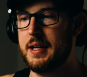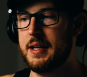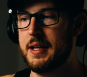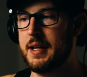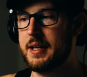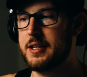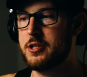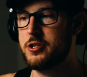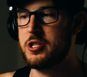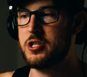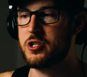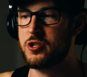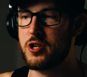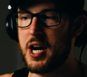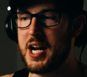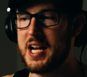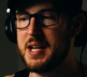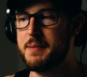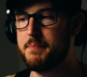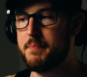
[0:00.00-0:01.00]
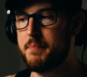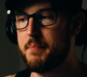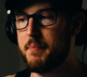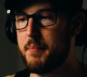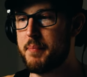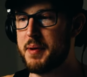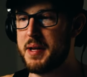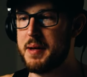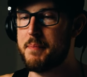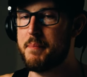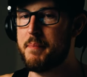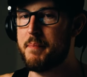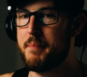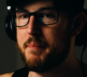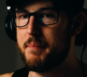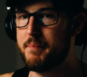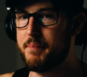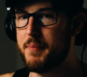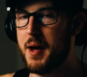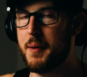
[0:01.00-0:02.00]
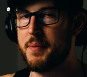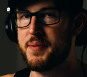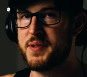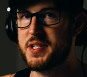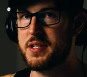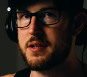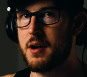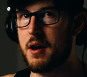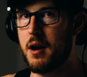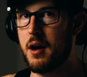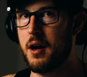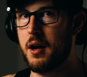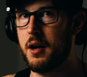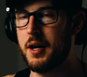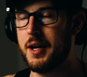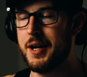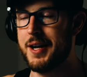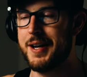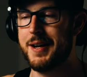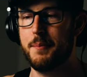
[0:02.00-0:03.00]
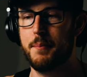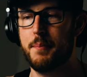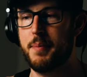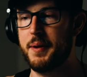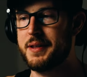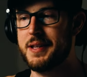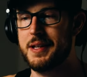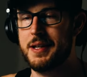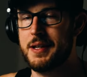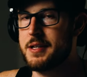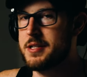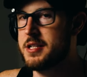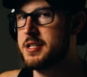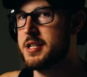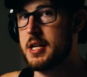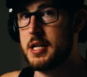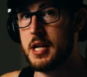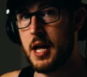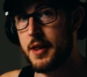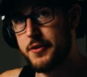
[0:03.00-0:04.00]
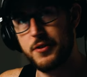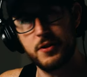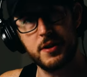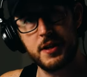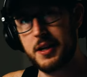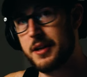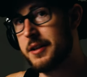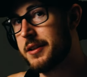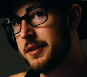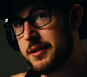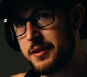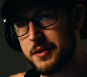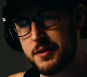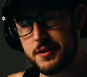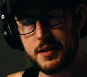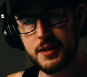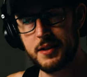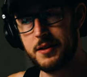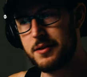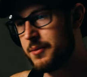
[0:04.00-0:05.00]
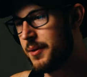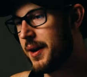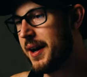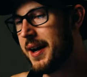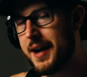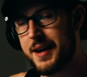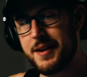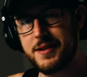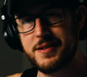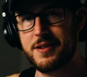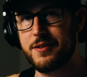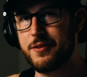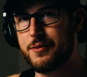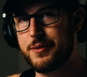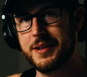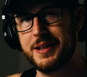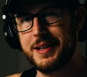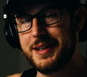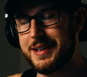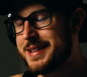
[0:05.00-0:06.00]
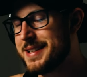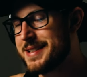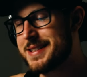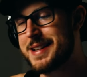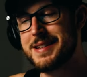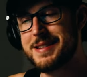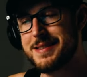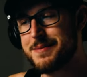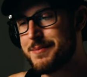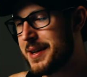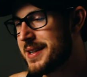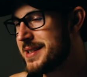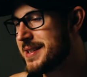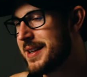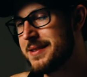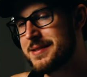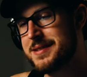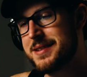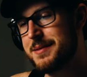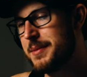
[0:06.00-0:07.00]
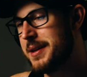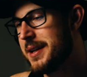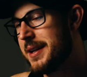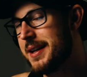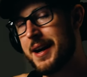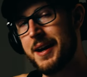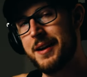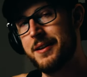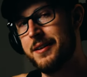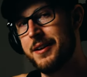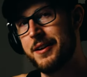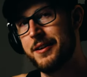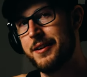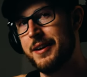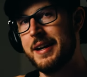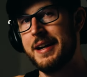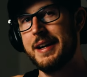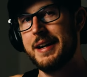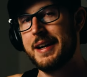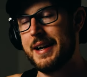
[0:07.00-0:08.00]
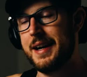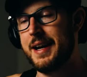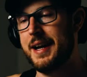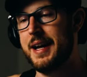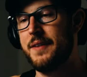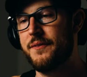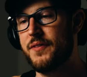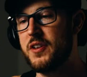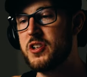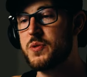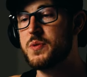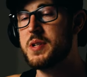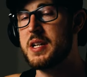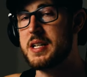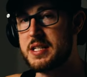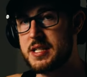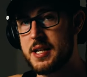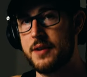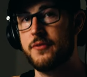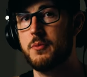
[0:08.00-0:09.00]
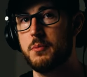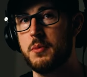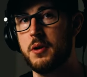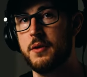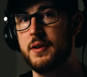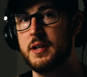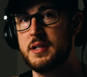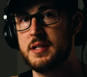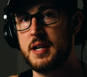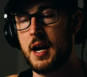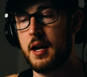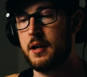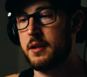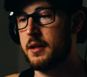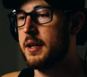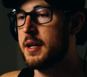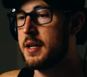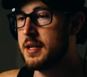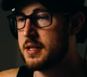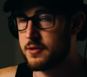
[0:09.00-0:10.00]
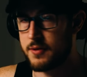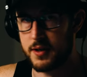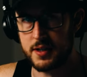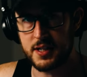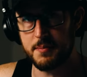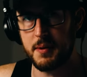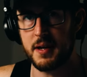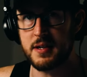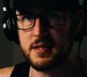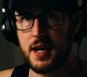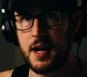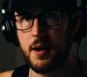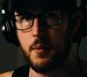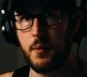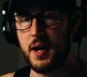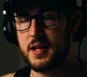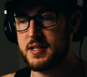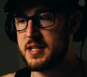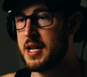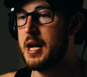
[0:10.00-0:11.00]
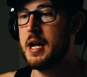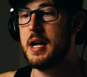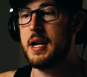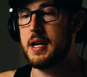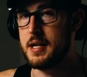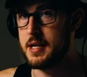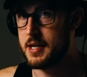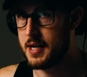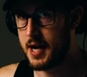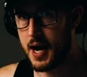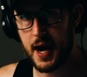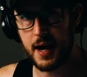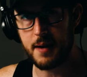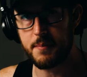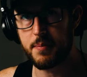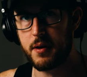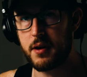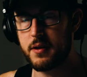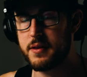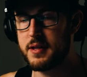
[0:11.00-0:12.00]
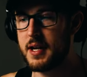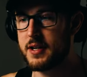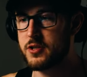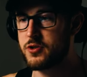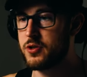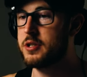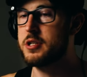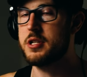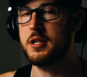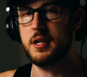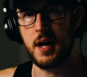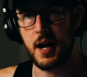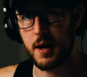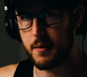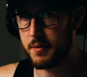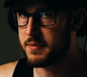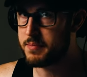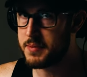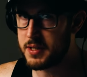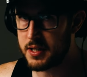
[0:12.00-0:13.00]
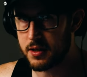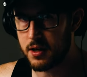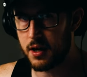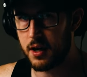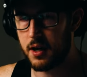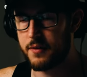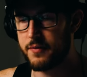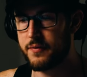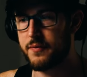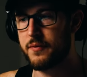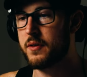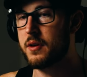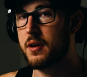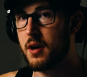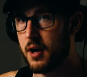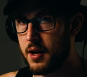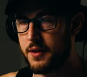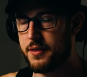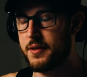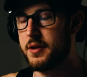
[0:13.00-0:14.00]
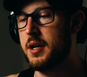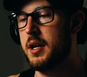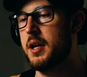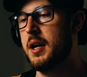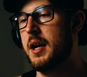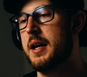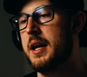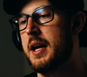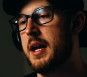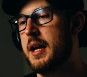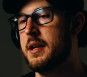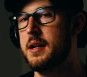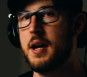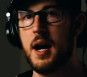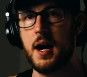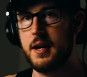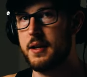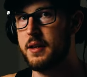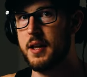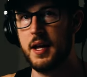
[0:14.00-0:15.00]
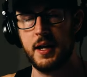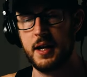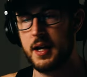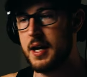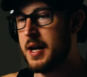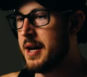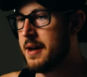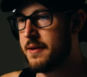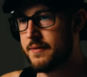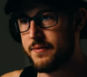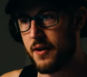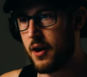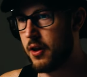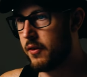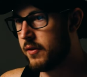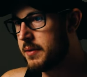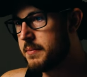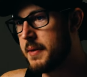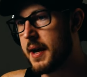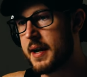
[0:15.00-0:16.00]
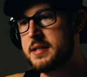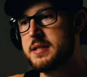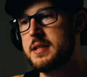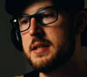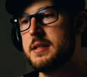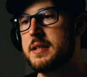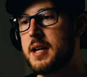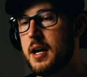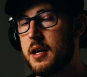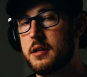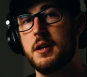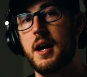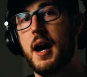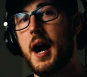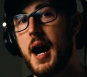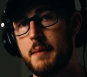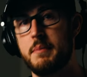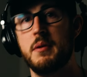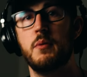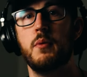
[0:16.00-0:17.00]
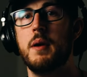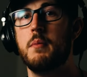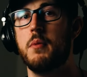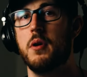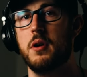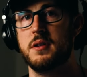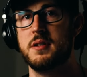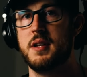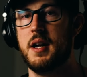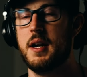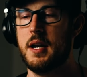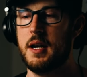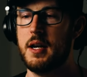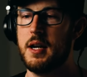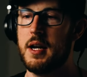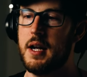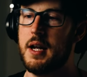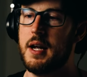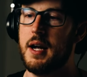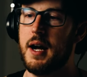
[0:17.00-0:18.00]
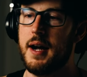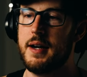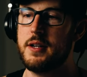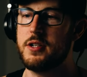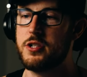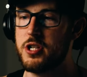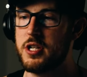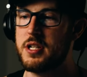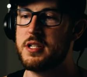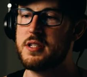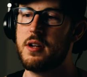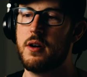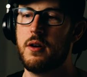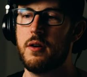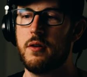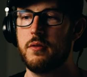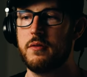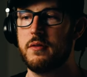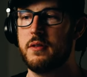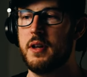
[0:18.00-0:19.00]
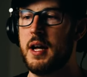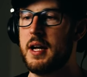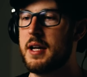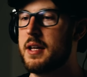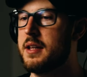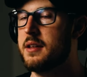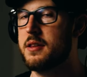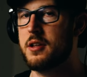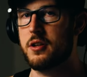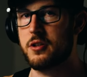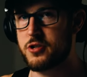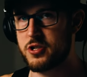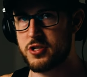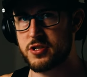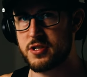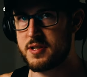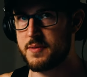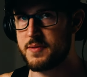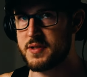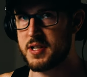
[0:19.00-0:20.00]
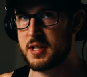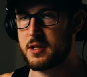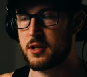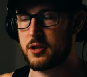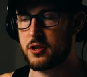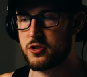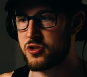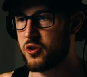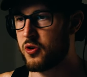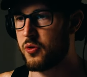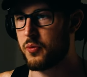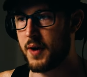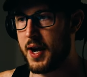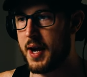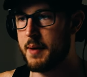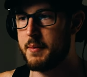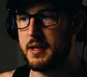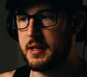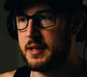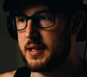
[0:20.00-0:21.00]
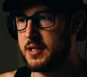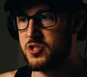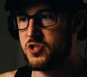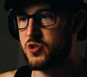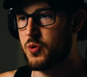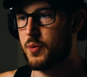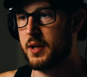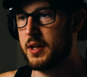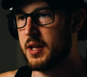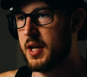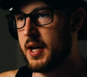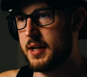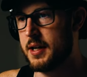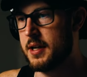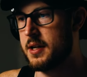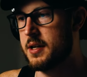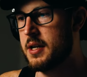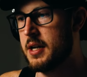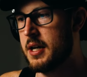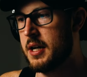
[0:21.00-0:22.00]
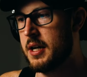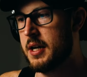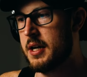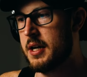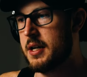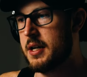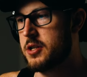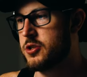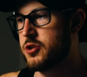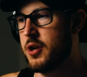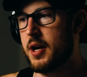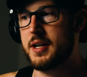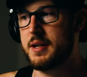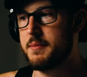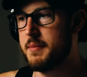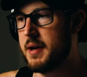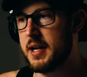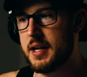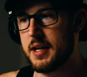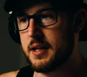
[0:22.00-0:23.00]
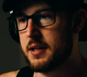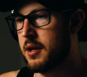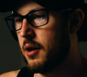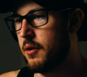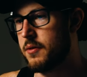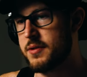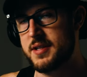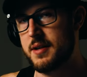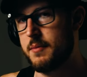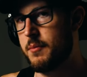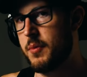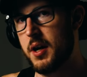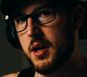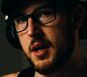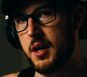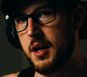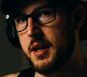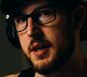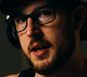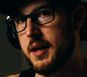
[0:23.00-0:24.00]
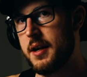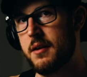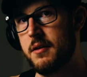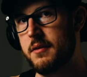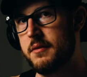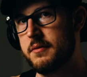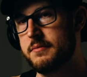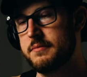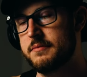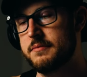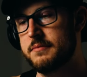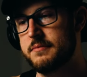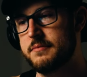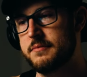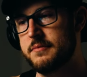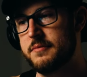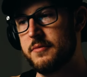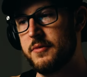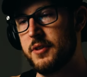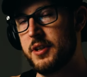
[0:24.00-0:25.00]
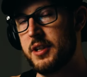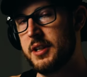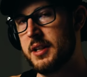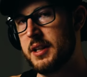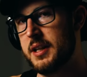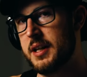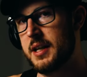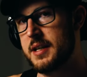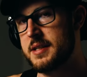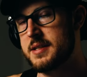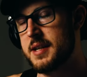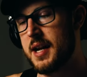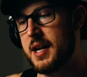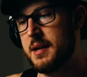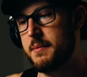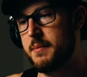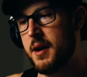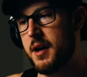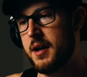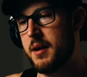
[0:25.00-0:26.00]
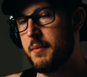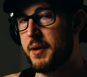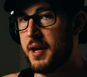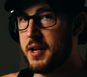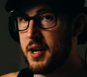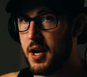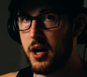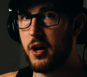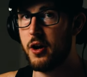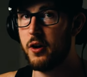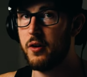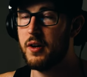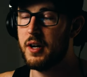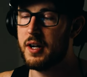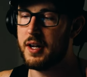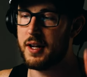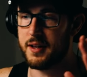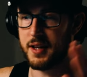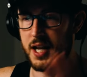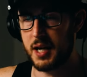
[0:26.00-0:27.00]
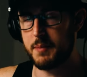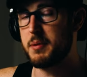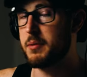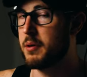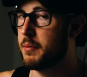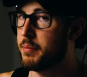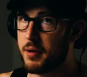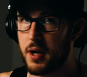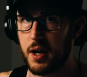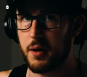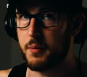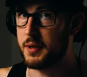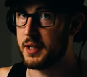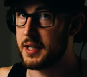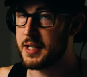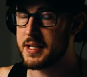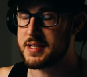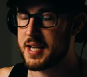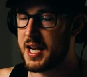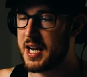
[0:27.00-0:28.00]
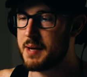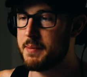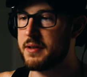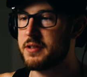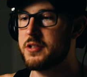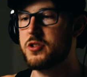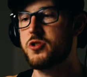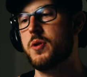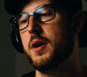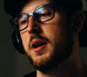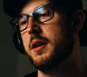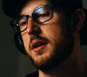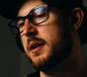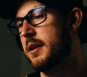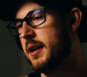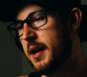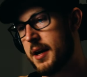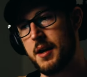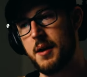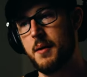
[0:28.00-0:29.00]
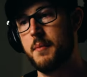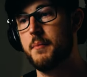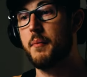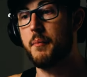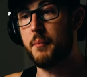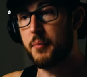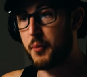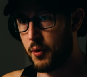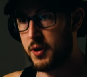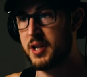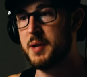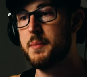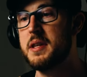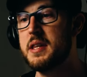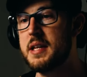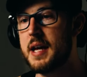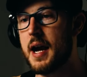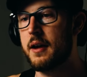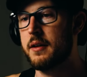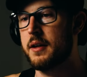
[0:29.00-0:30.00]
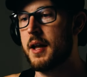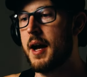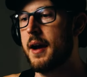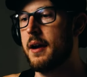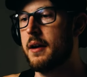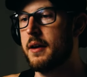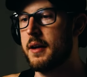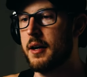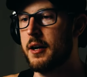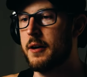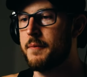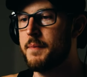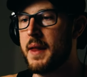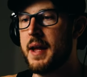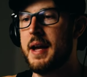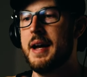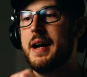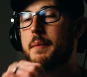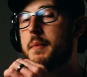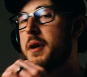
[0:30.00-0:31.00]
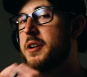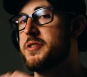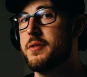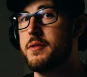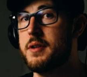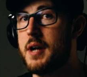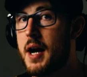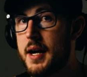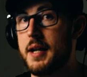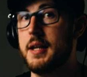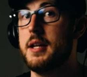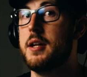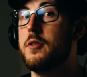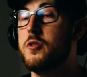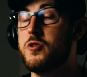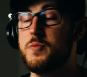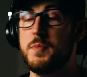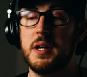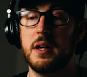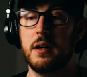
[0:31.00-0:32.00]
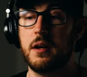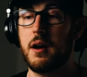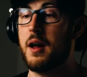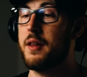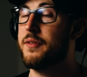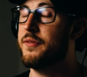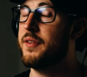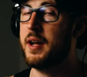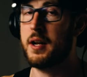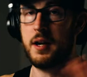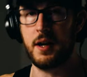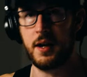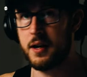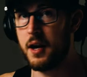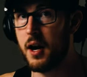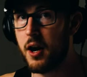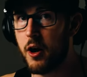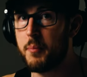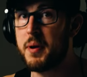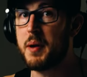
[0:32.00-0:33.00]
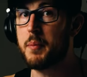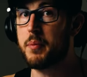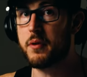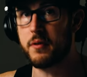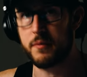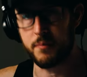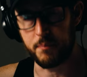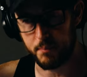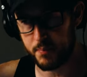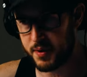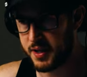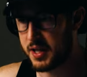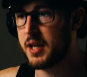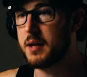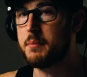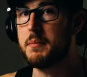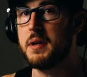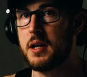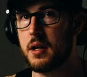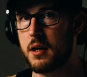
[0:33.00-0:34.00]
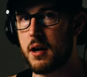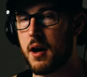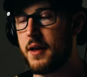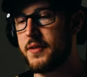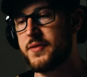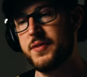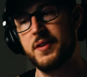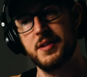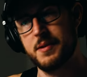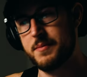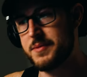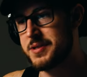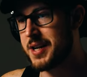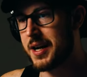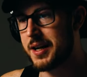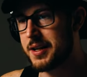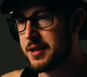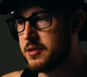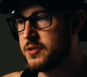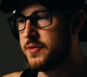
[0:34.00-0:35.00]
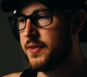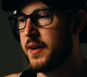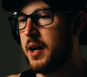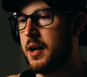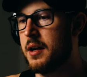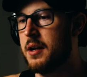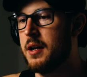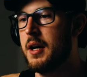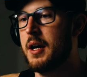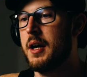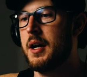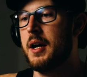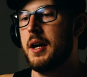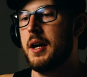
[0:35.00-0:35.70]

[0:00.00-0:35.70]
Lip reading: Like she's trying to be a star, but then there's just another killer in her way. I just don't really, it just doesn't make sense to me. I don't know. If this was a different movie entirely, directed by Ty West, not part of the extras, not with Mia Goth in it, again, not like following Maxine's character, I'd be way more excited. I just don't like, it just seems like they're just cramming this storyline and trying to make it go somewhere, and I don't really get excited about it. But I know a lot of people are probably really excited about this trailer. I'm going to be the outlier here. I'm also not a huge Mia Goth fan. I know people are big Mia Goth fans, but I'm not a huge fan.